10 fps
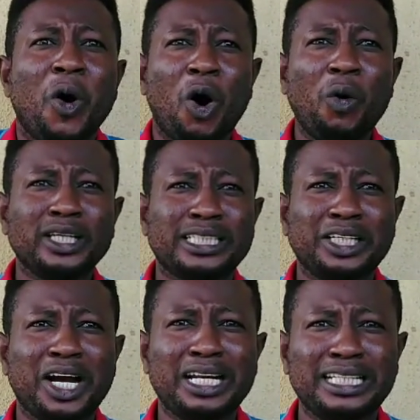owo
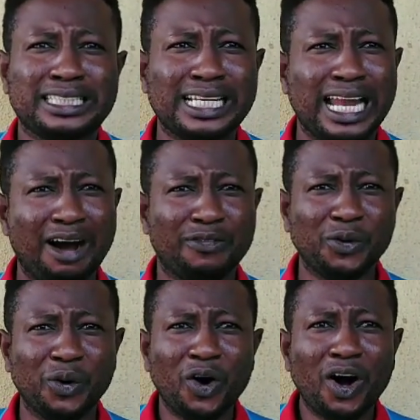security
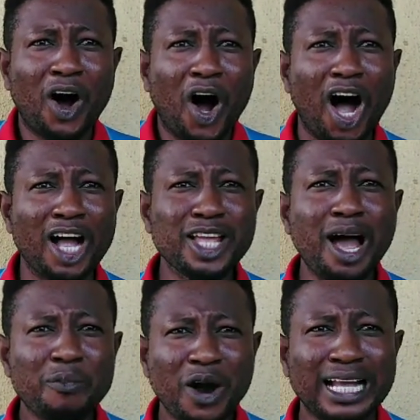level. On
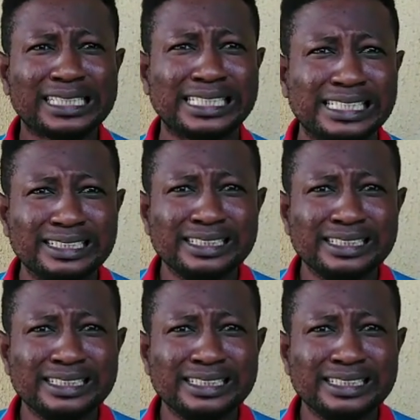top waiting,